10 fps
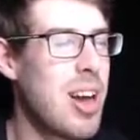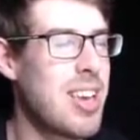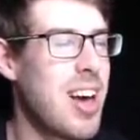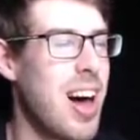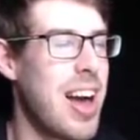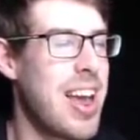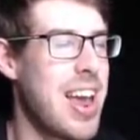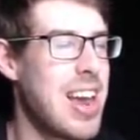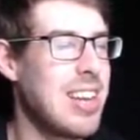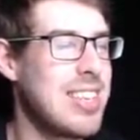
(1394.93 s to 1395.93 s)

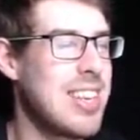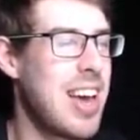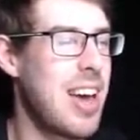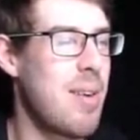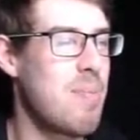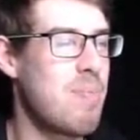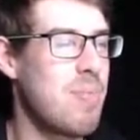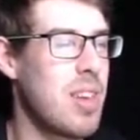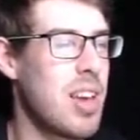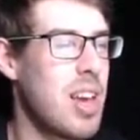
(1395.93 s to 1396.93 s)
guy is
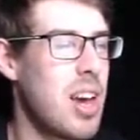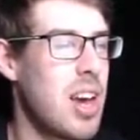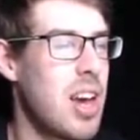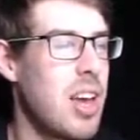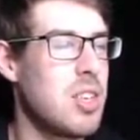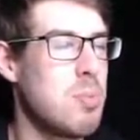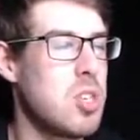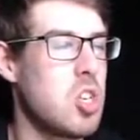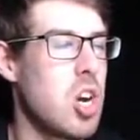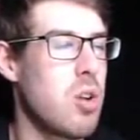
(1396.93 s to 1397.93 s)

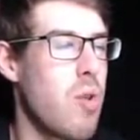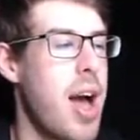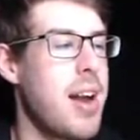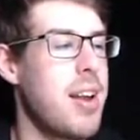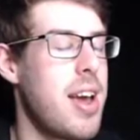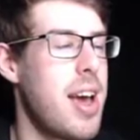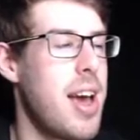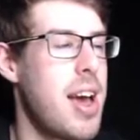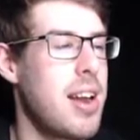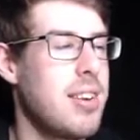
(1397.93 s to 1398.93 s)
Mr. Junkrat,
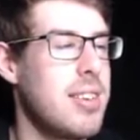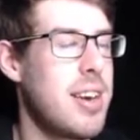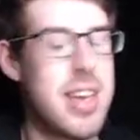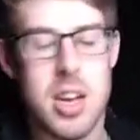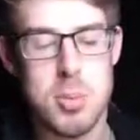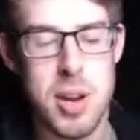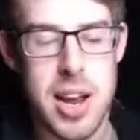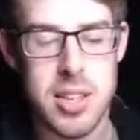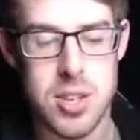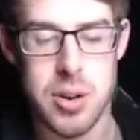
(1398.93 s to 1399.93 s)
and yeah, it's
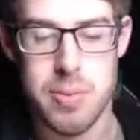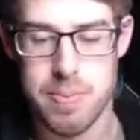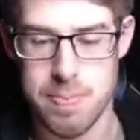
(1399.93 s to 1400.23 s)
been Hanzo.